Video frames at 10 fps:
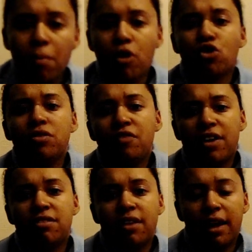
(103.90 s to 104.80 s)
impressions of
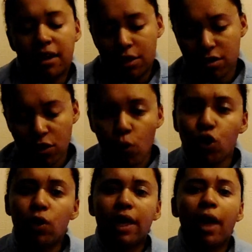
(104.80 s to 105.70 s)
ACN. This is
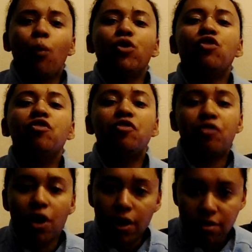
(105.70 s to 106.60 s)
what you get when you
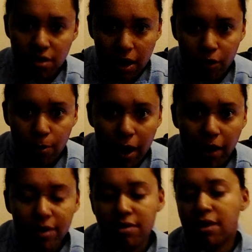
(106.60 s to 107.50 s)
first hear
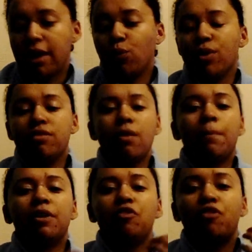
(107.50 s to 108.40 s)
about ACN, when
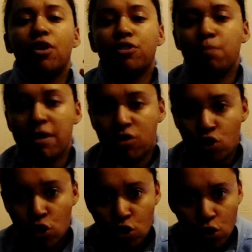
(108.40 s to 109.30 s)
somebody first
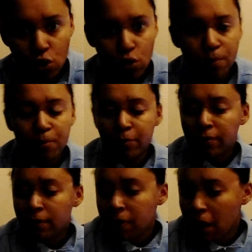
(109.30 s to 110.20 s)
messages you
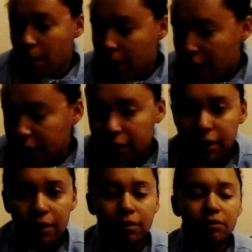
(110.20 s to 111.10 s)
about
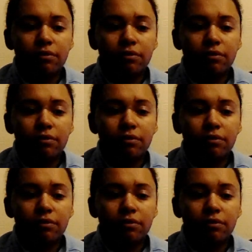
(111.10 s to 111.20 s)
it,